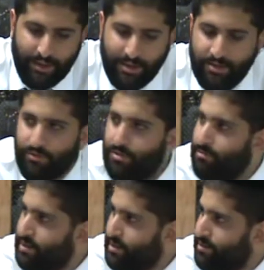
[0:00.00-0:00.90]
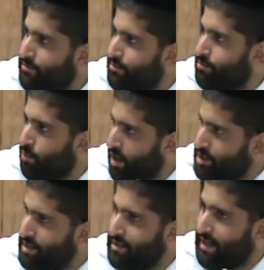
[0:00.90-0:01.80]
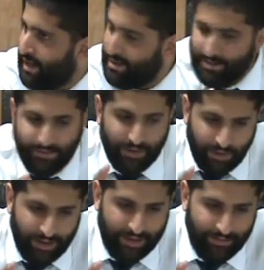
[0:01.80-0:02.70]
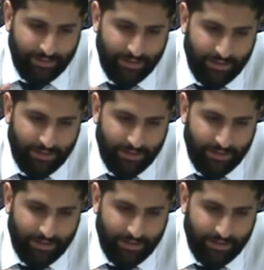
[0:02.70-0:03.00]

he's forbidden from washing the hands of the Kohanim.